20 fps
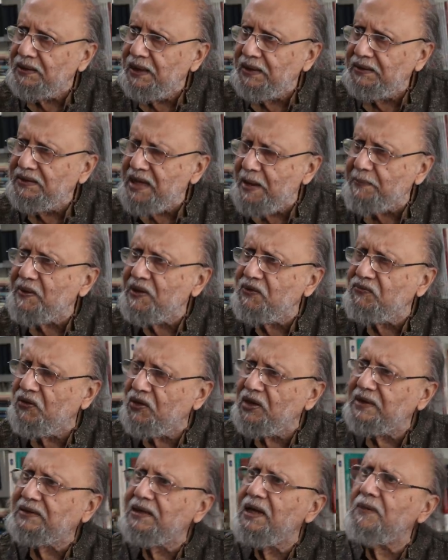In Japan,
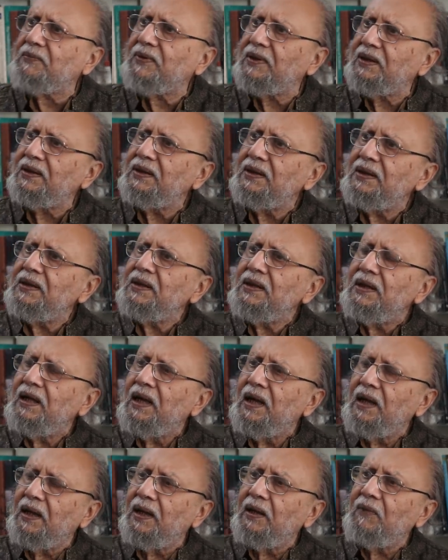for example,
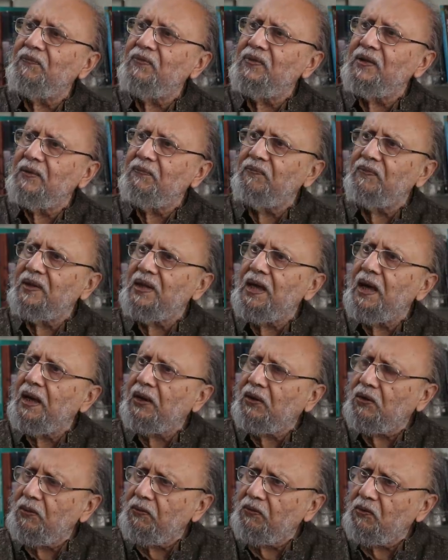um,
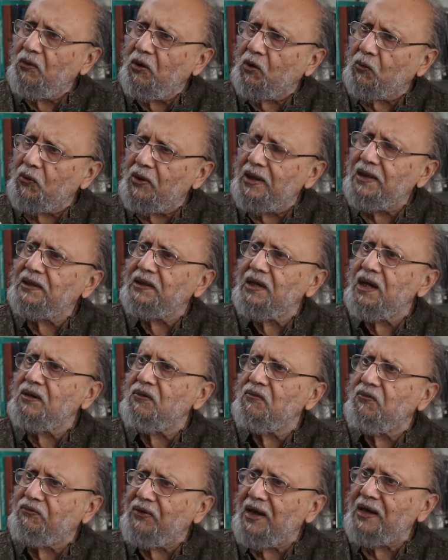the
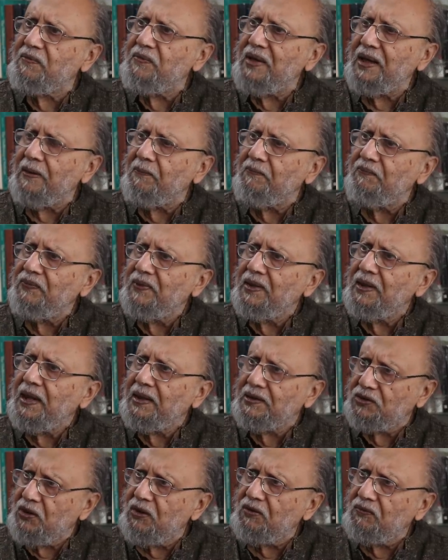corporate of farming
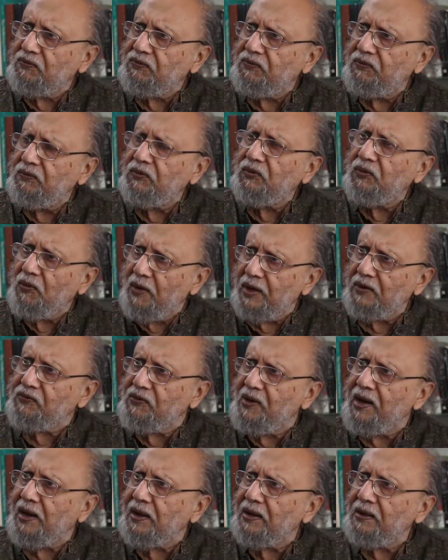has gone quite
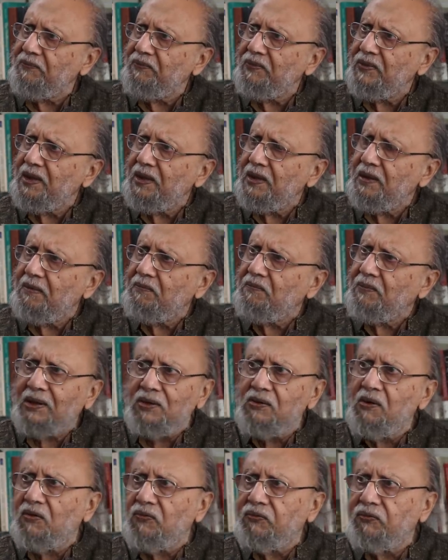far,
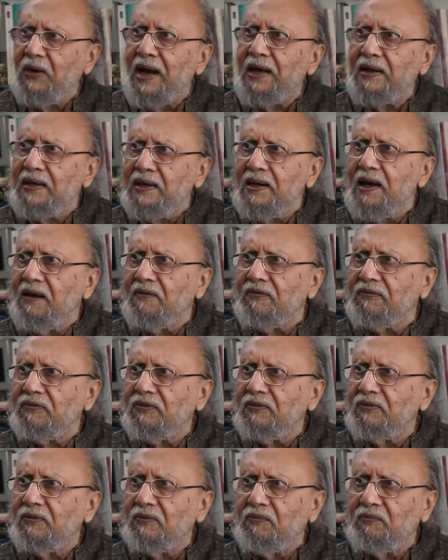but not far
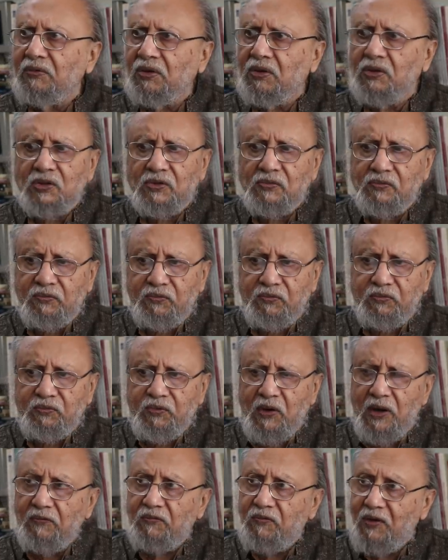enough because
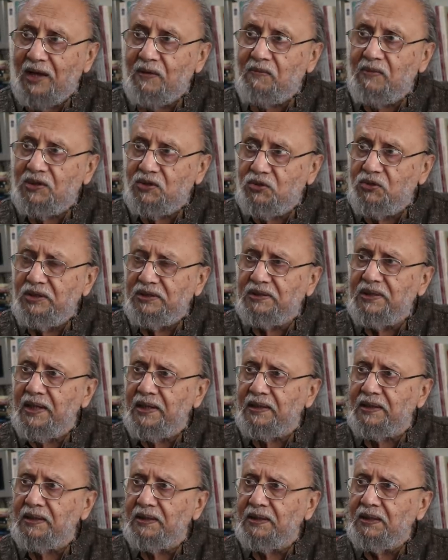farmer
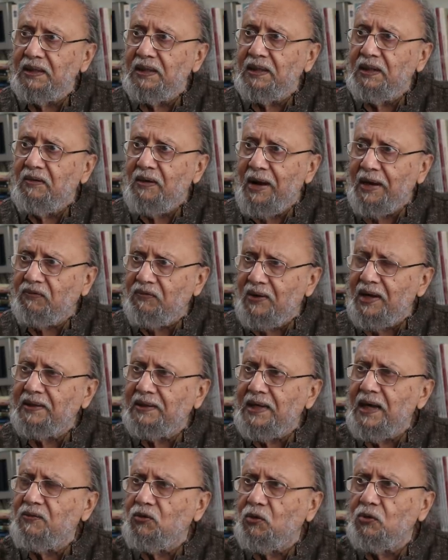suicide right. at one
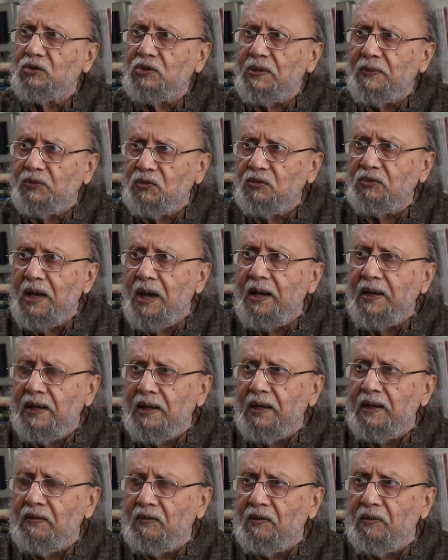time rose up to
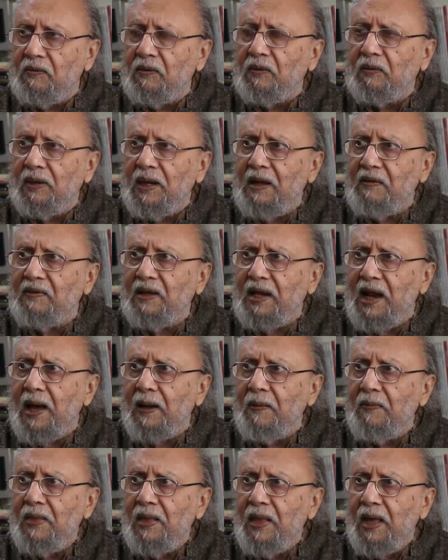level, level
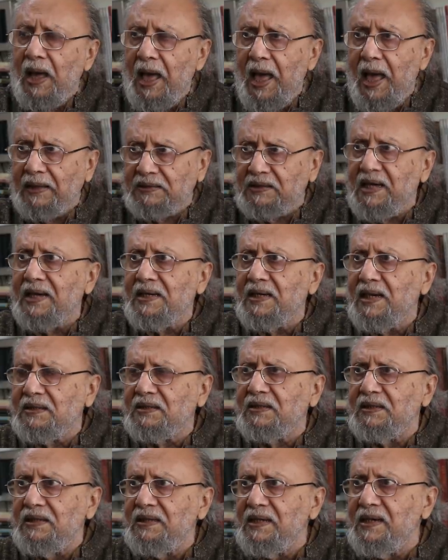as high
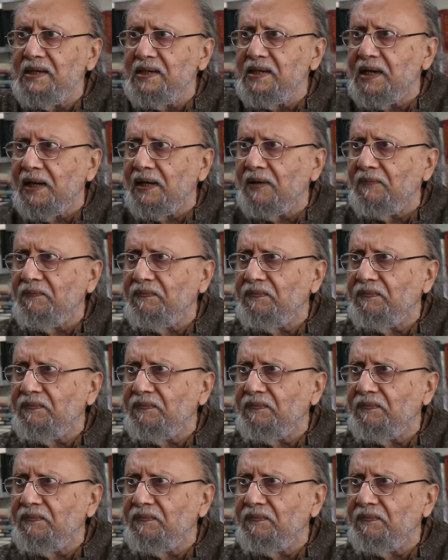as in India.